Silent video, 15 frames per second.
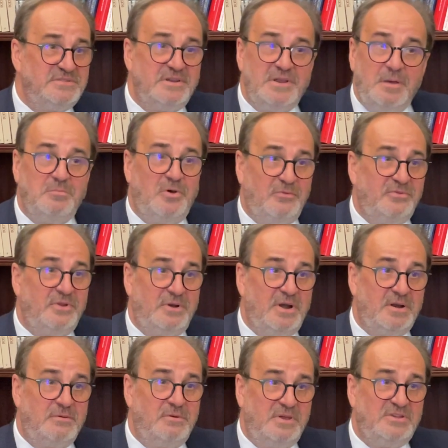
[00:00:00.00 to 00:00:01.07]
the number of the
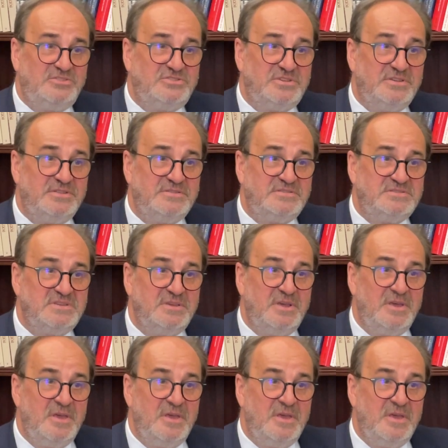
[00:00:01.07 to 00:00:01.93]
regulations,